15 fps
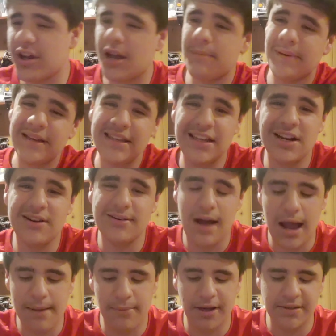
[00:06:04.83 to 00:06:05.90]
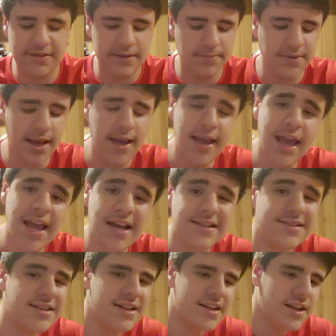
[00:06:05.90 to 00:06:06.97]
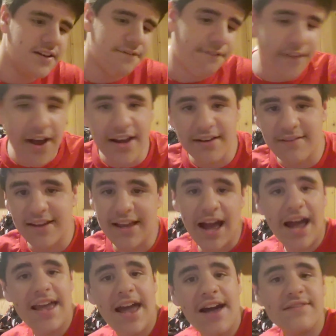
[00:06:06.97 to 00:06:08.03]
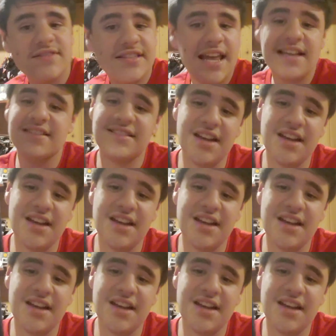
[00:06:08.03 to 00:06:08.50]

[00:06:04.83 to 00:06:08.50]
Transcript: yet, but you know, I might someday. And finally, I have Zack